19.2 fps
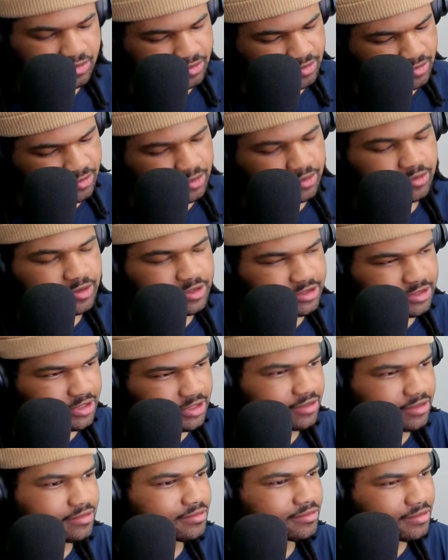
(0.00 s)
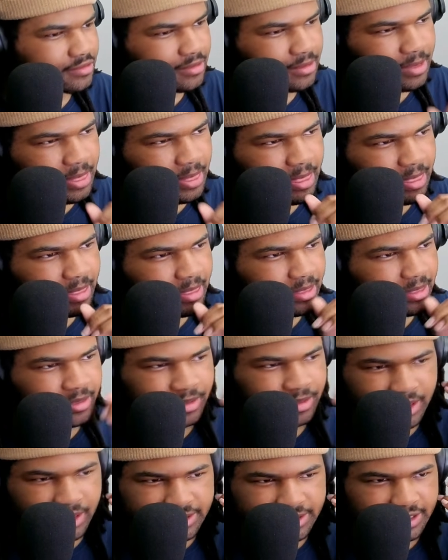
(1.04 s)
Oh, what you saying?
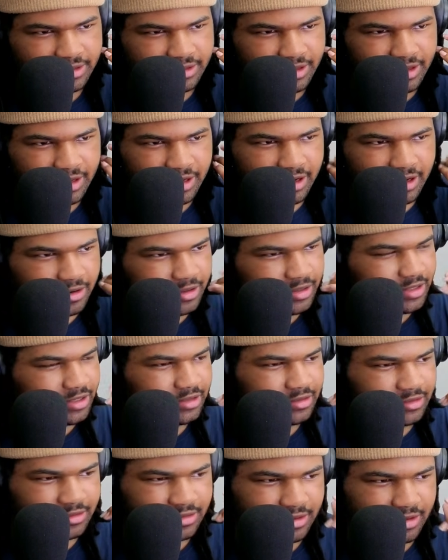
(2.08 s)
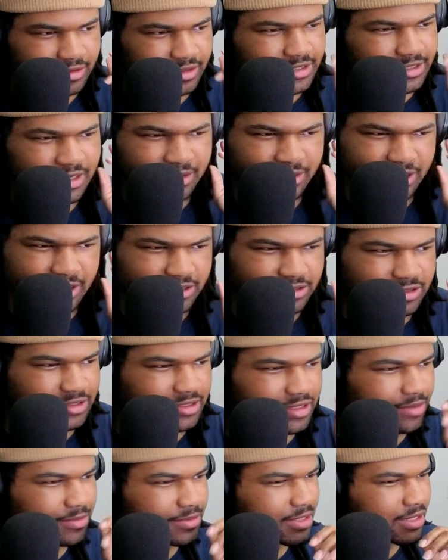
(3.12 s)
They take that out and then have the sound. There's
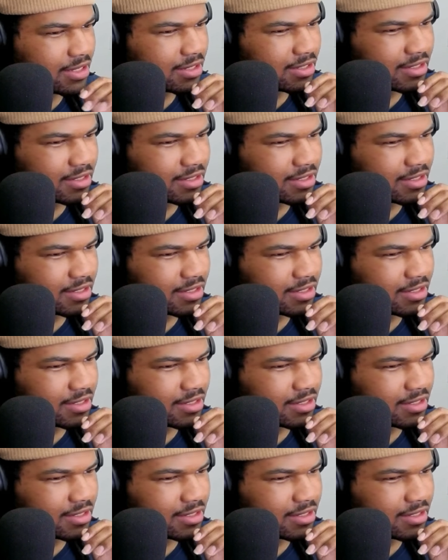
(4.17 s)
just out with that.